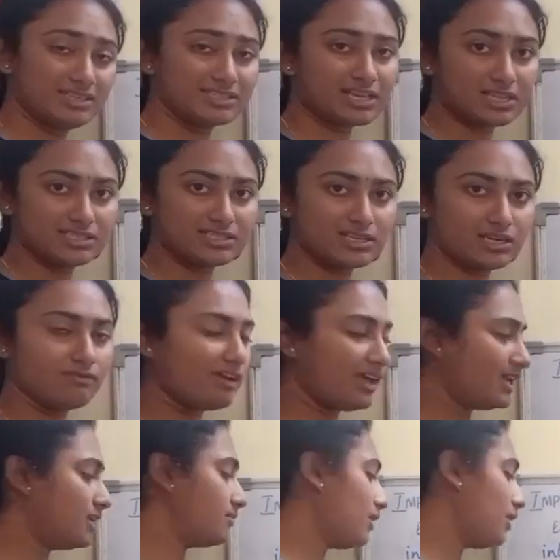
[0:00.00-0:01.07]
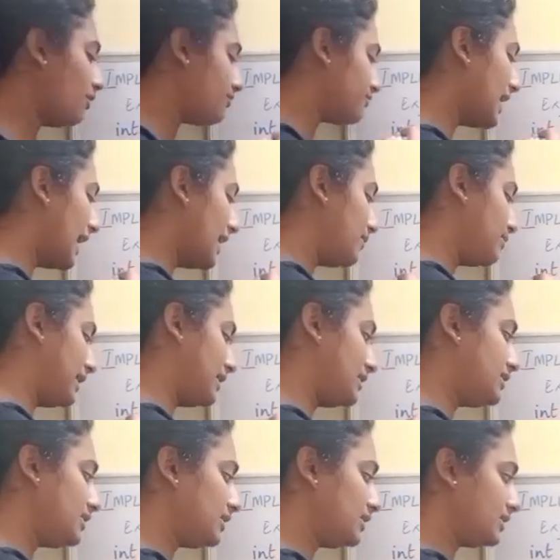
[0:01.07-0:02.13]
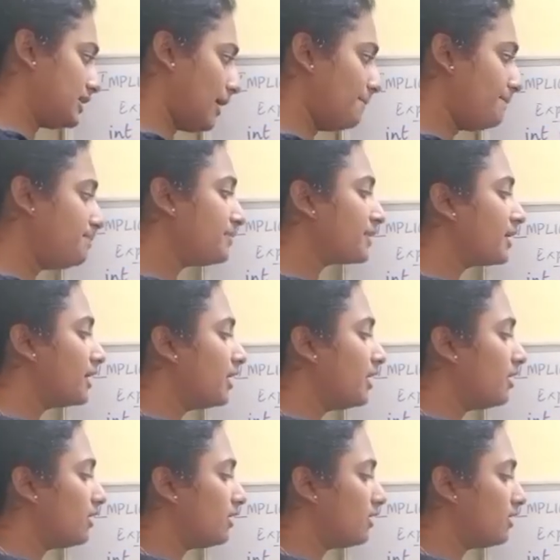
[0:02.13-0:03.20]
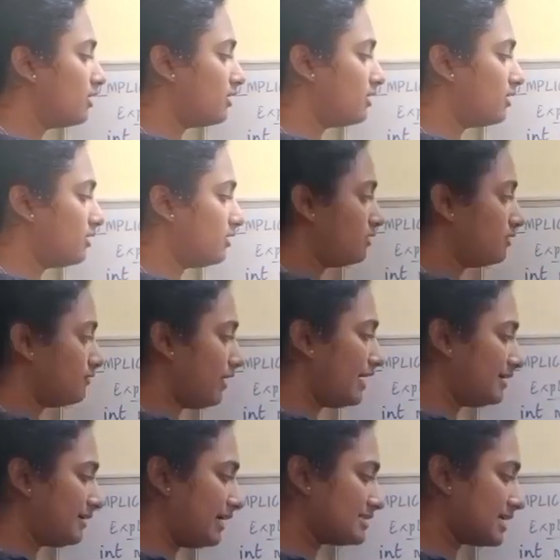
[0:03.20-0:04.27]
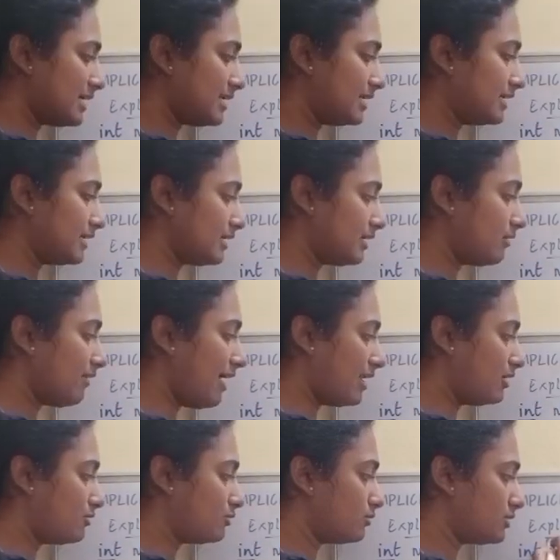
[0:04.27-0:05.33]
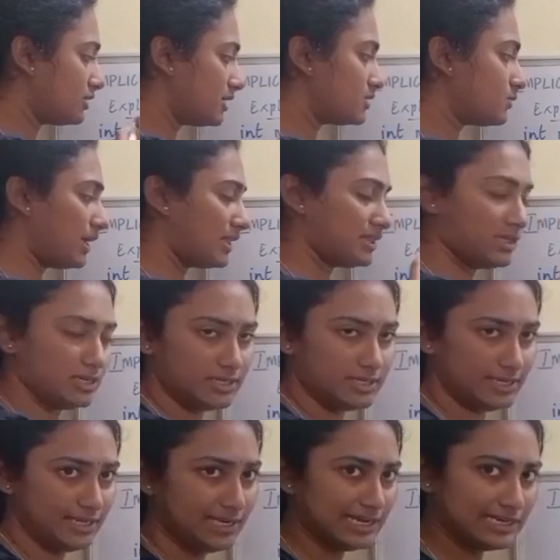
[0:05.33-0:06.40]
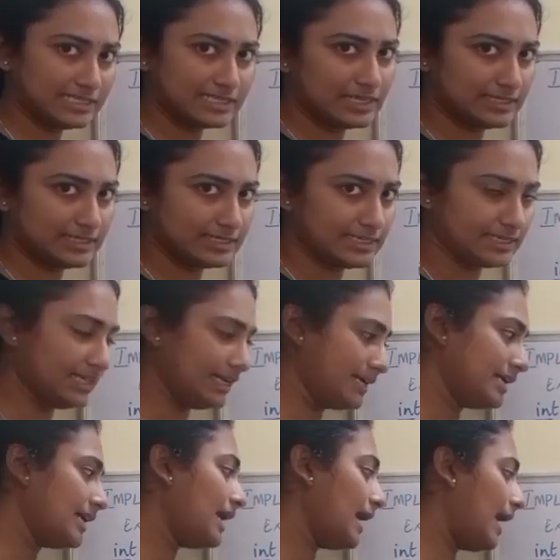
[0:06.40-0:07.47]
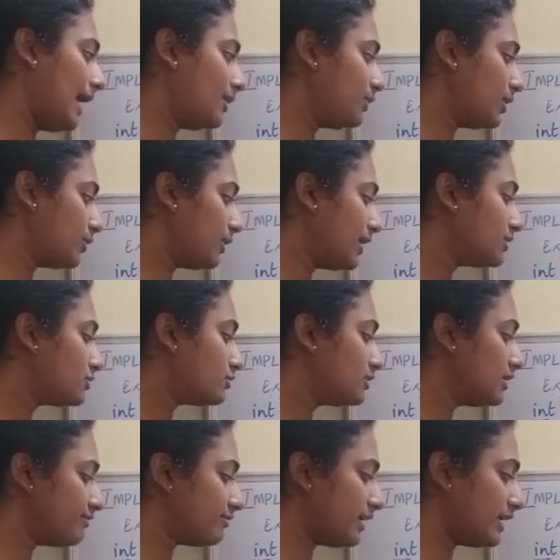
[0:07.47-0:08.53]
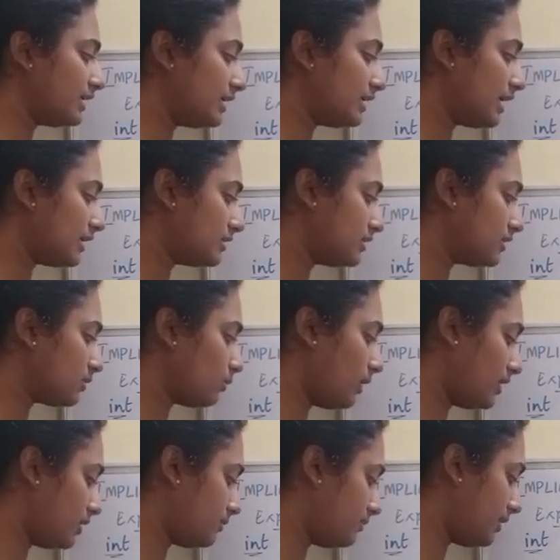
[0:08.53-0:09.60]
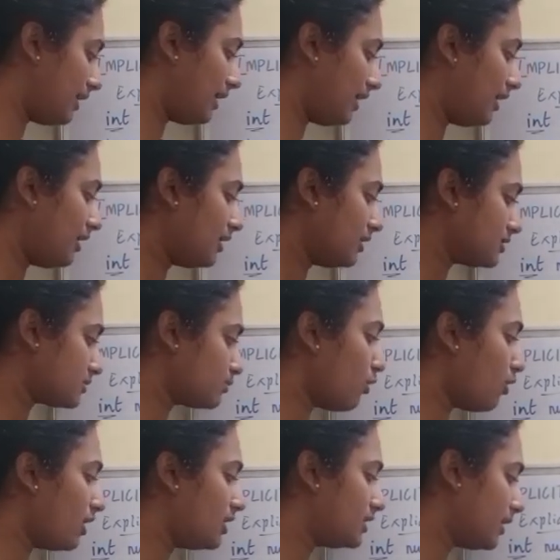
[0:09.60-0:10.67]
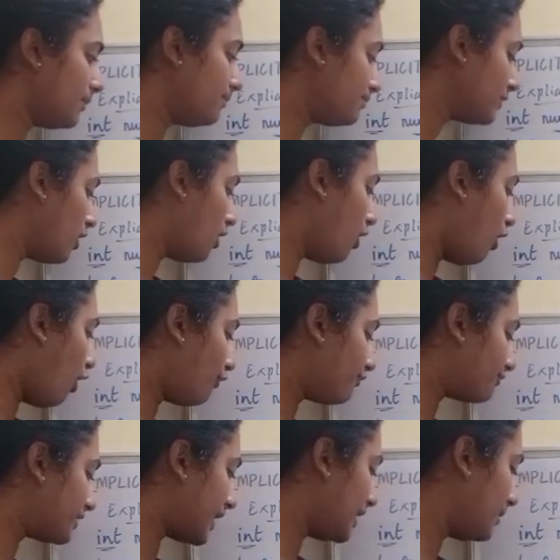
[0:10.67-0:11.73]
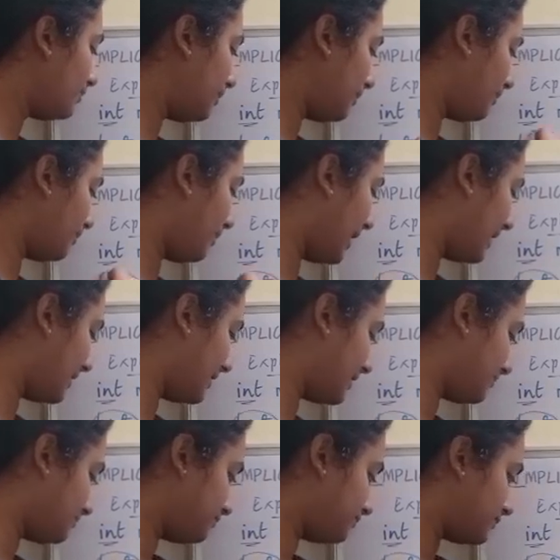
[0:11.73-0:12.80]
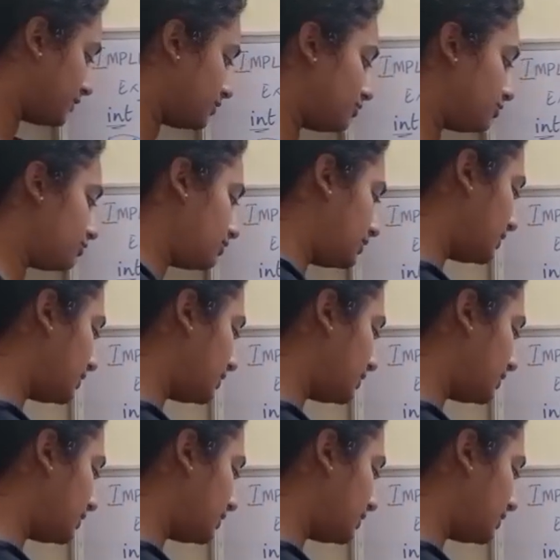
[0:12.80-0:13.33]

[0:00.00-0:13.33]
let's consider a variable of type int num and assigning a value to it as 130. Let us consider that. And we're going to define another variable, a small num of type byte. So